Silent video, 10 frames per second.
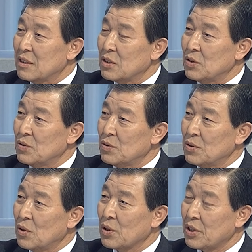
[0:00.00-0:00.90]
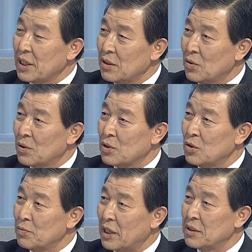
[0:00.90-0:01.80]
to alternate or
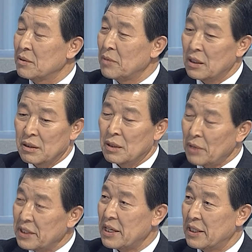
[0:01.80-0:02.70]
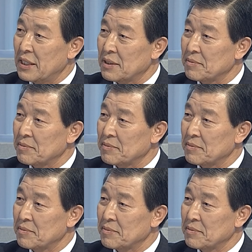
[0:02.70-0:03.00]
to maintain it.